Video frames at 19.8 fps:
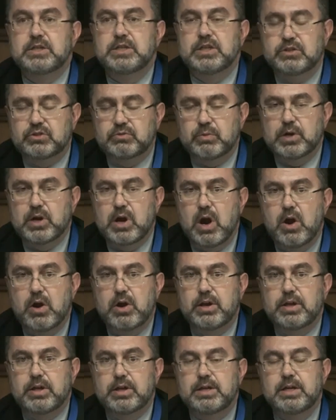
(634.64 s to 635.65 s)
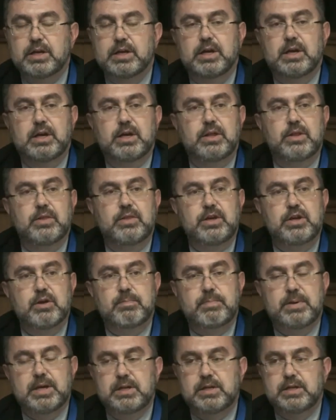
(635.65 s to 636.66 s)
disregarded the
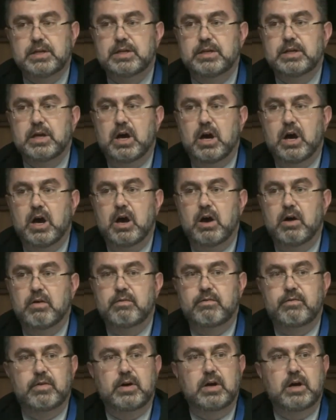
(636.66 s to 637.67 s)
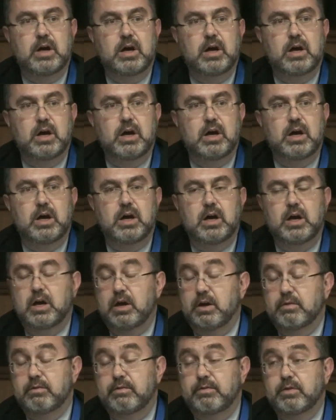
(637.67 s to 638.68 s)
opinion of, uh,
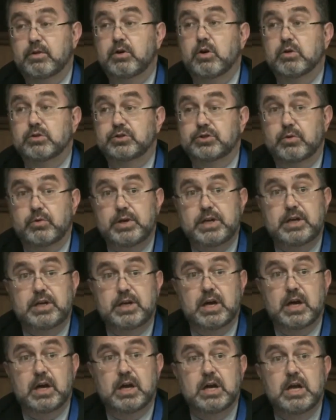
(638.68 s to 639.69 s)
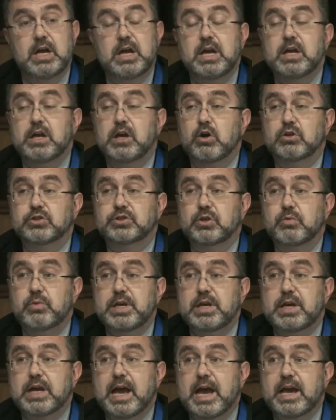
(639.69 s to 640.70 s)
of Costa Rica. Costa
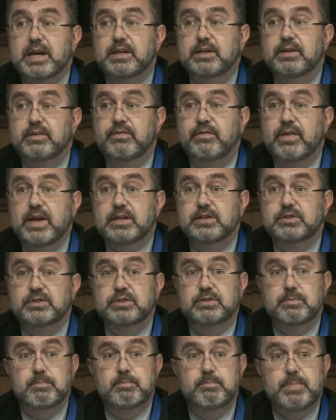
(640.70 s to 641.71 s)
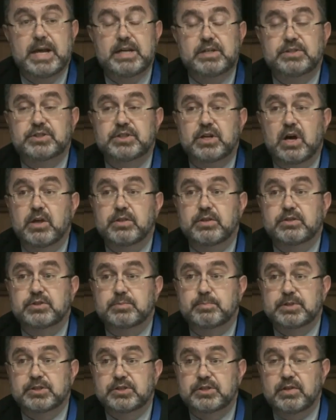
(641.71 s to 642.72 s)
Rica had a defense based on the
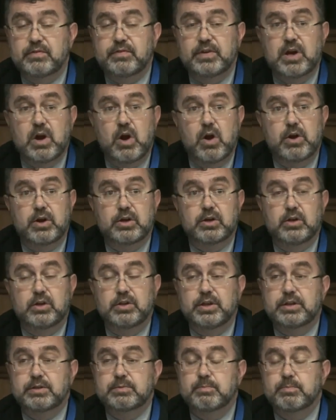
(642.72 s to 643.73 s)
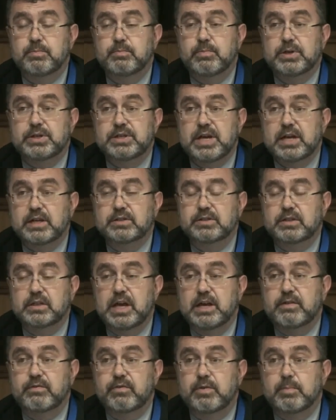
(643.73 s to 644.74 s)
specific article that protects
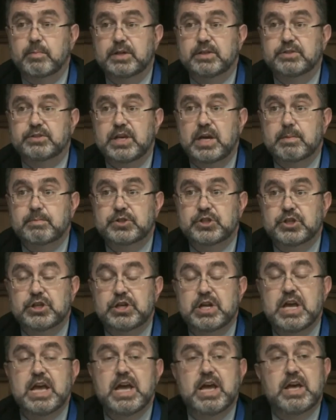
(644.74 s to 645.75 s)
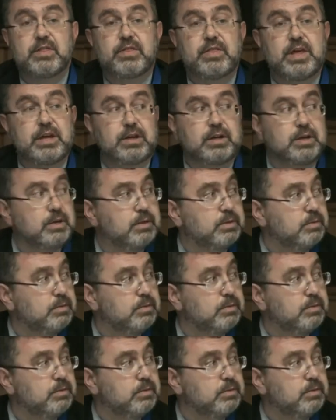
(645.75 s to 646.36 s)
life from conception. They,